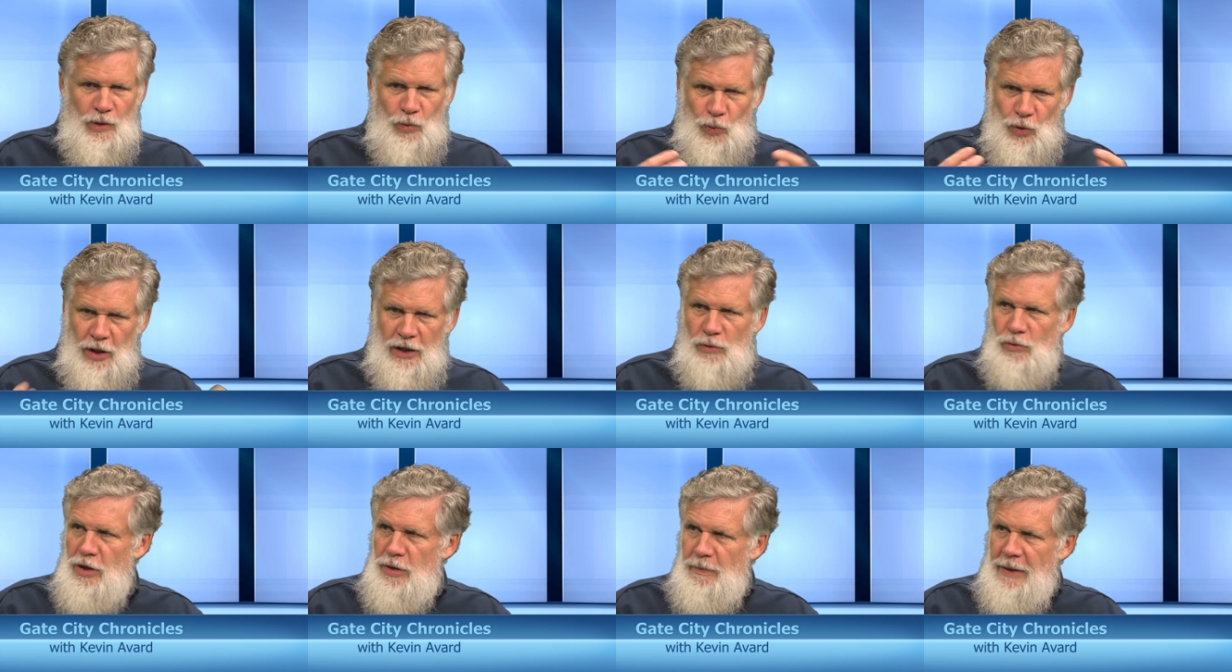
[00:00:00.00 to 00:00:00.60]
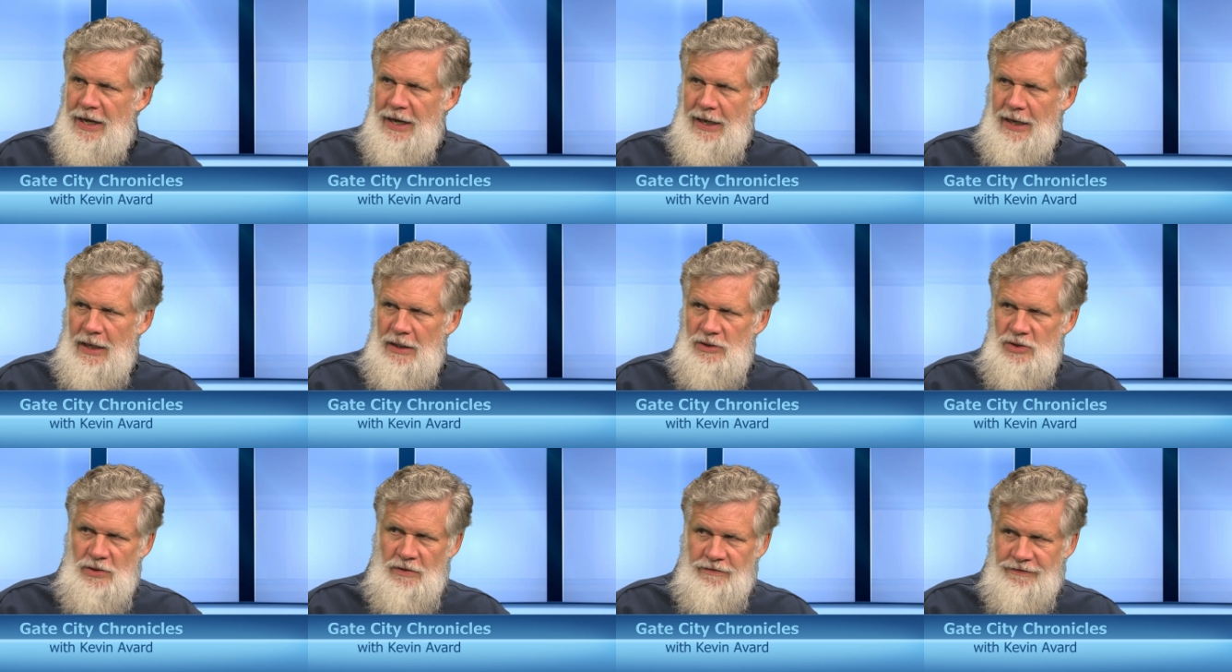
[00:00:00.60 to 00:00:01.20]
Working with my
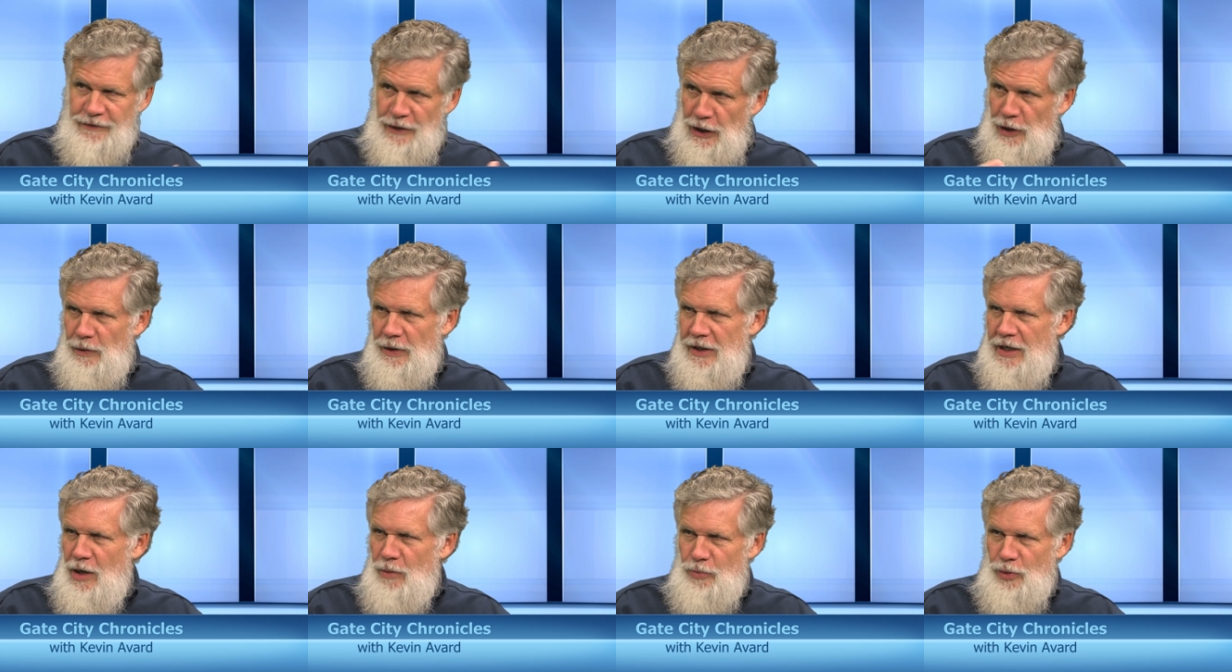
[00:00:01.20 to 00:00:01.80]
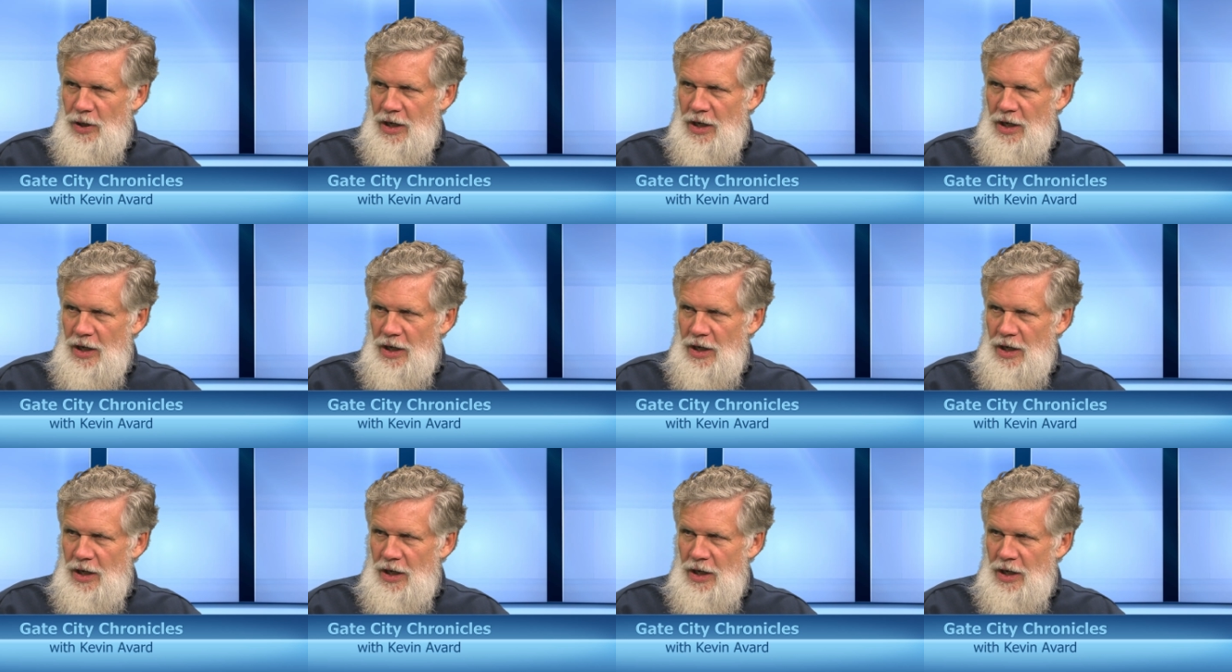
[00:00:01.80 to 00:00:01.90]
hands, figuring out